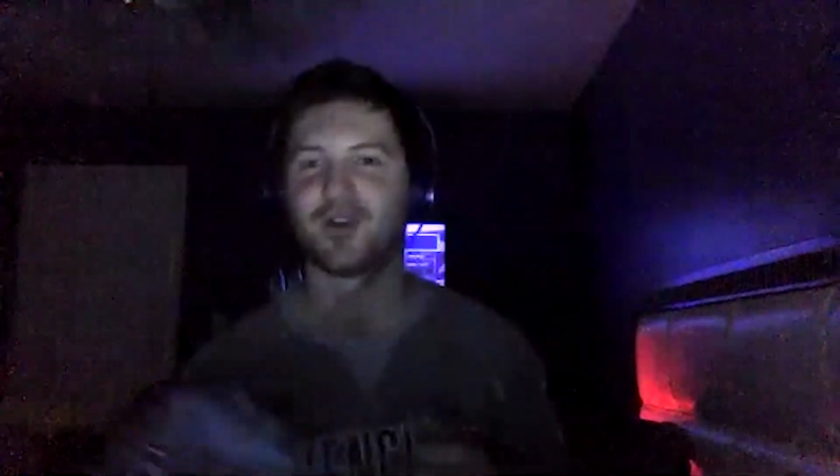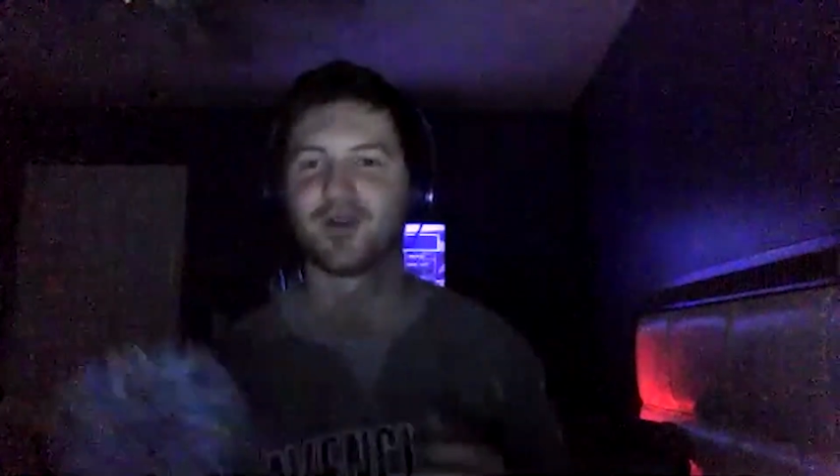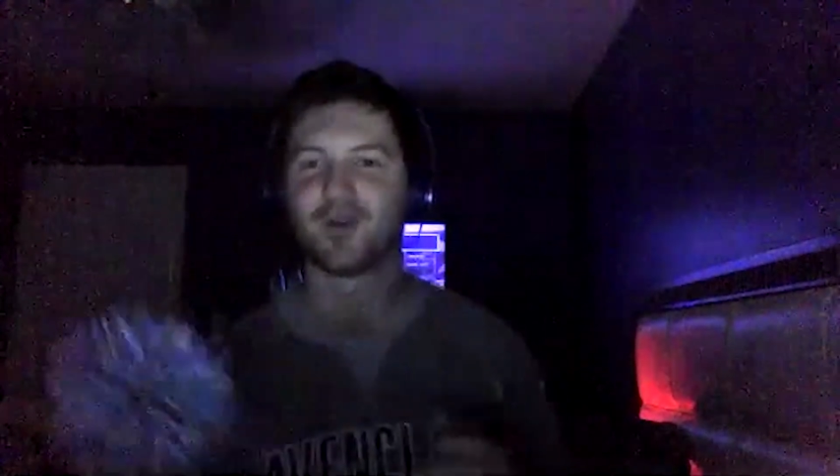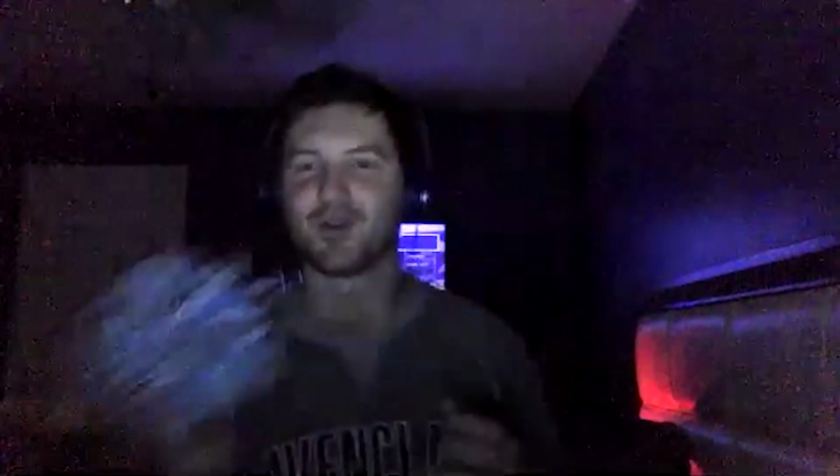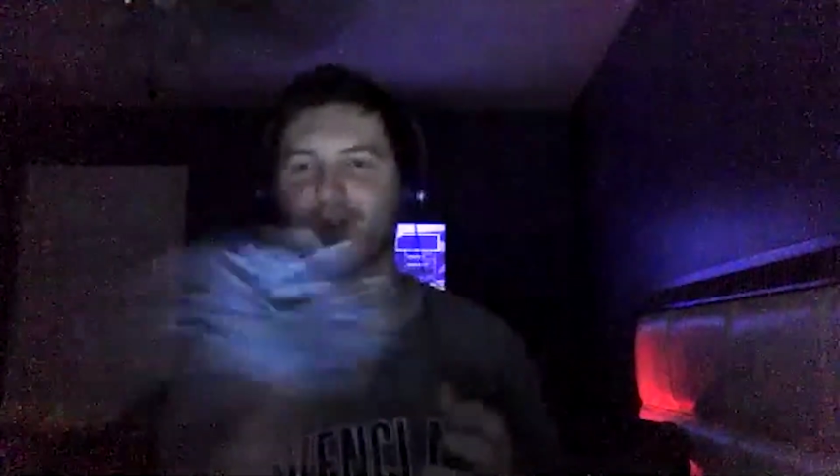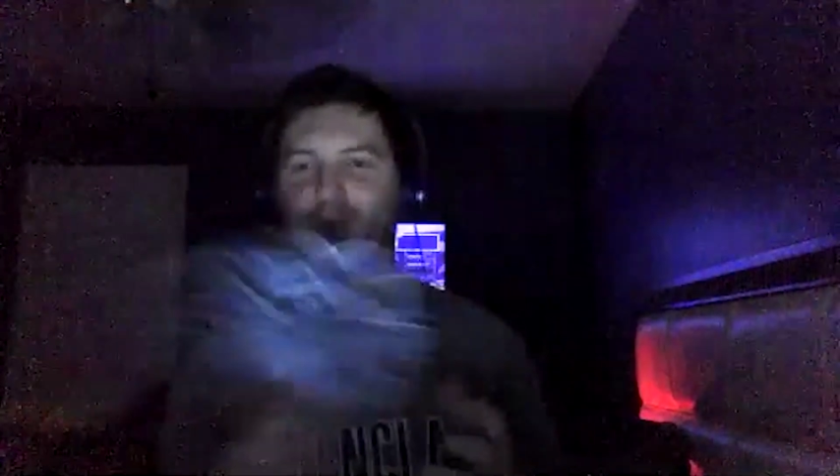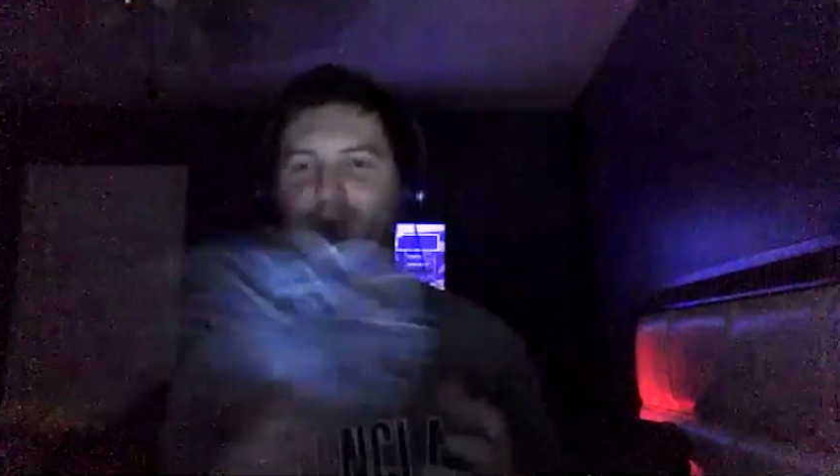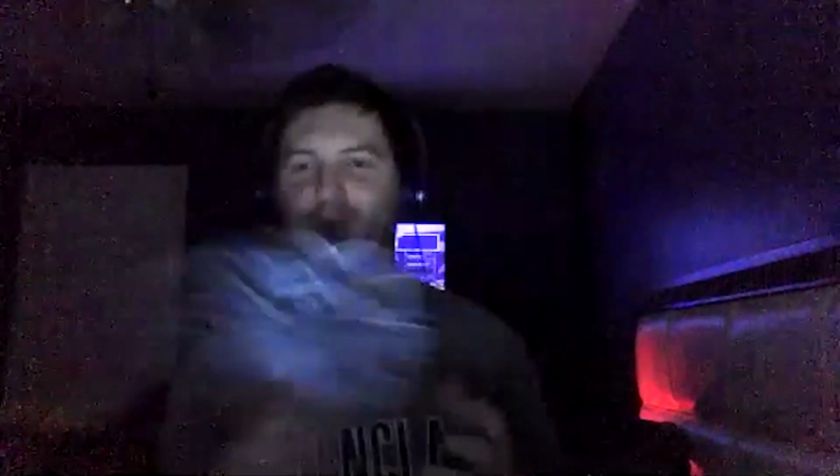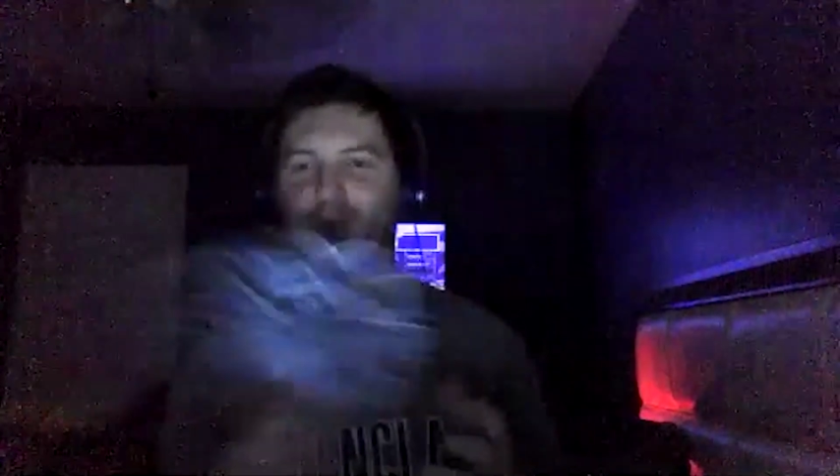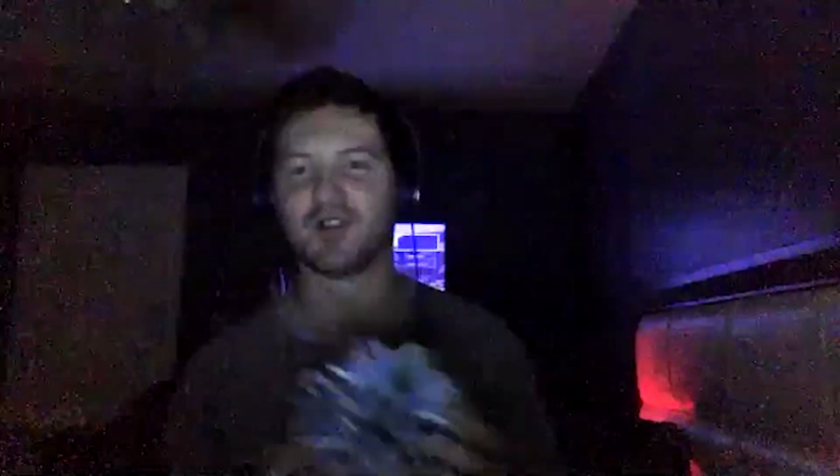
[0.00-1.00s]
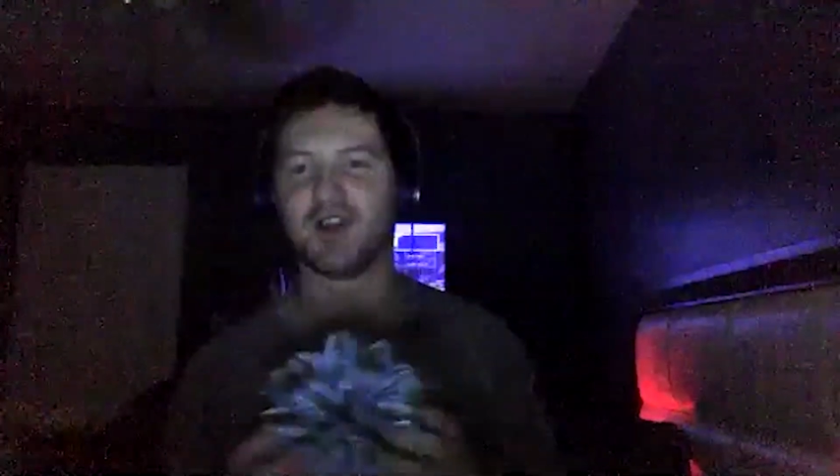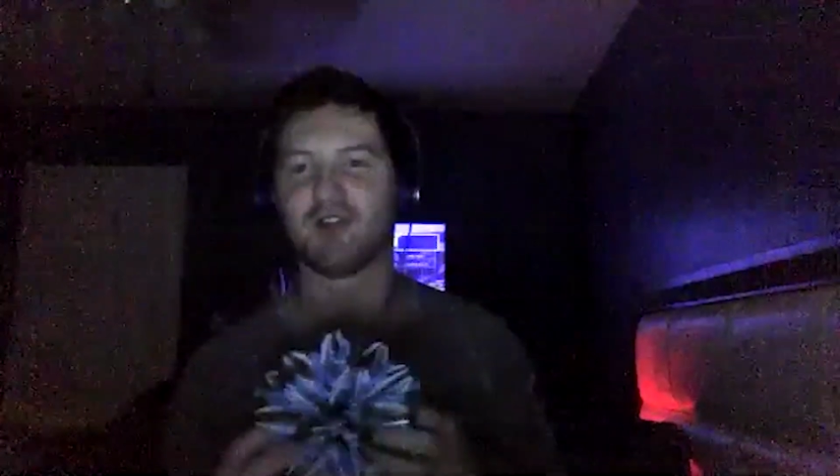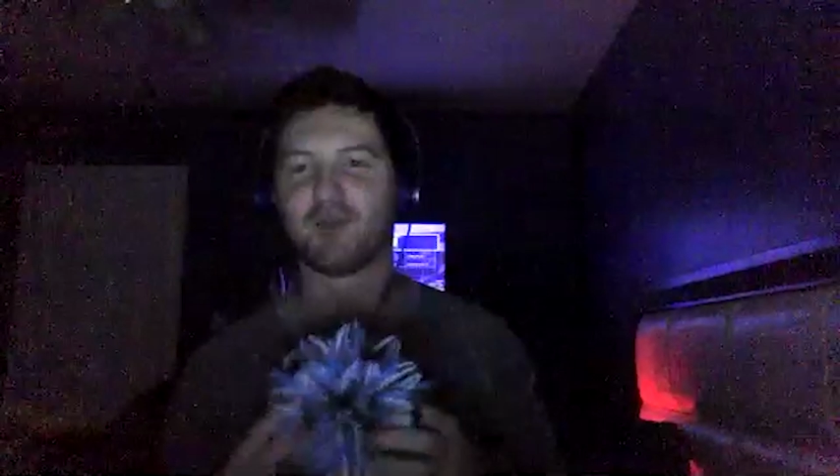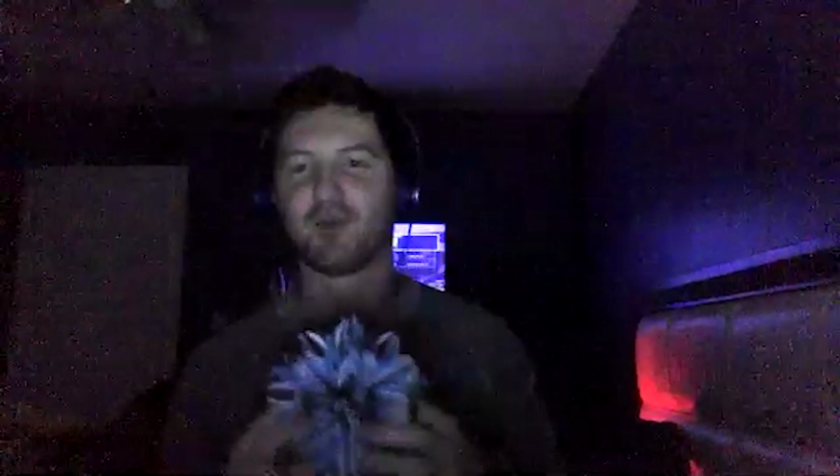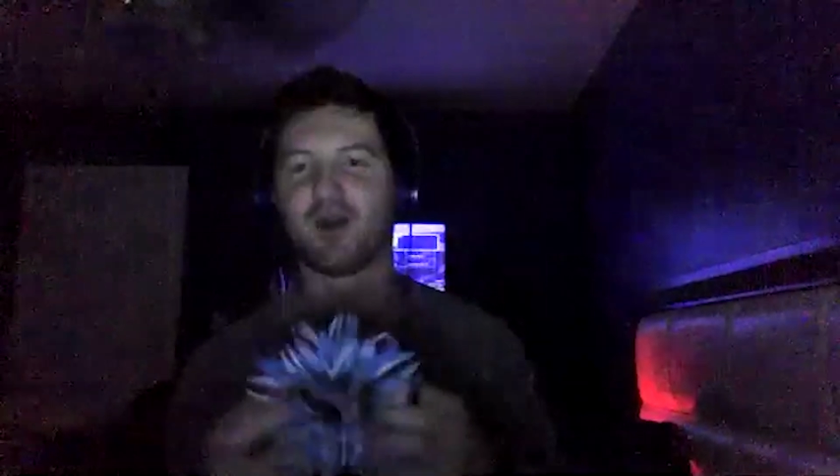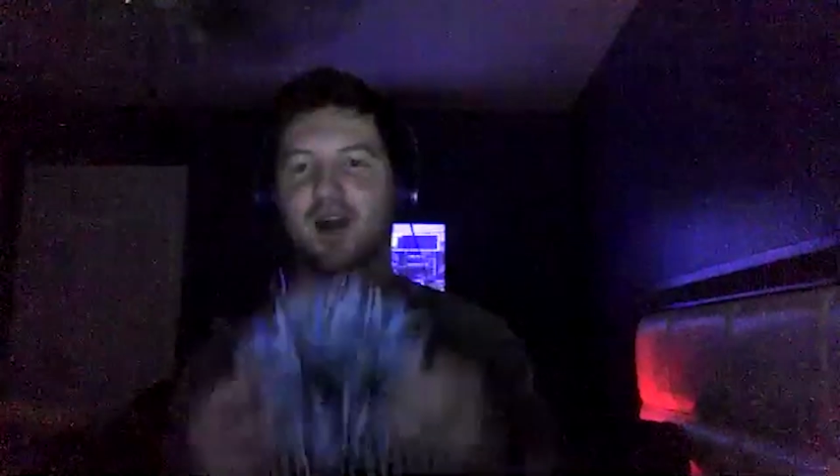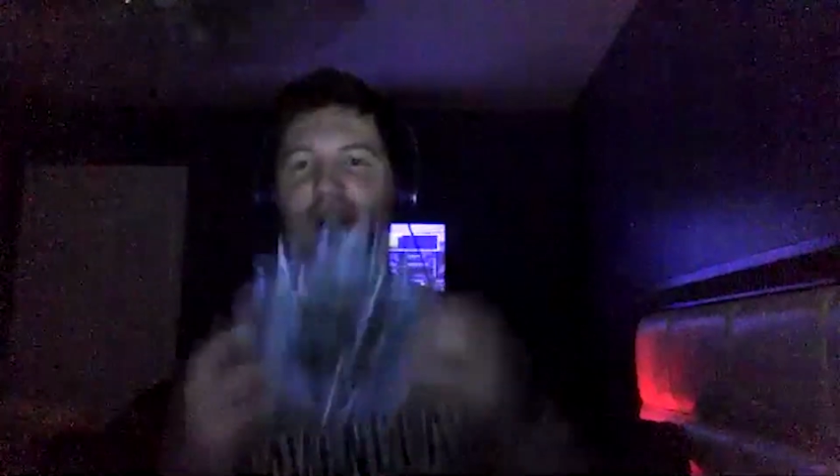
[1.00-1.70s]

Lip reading: the coolest toys ever. But I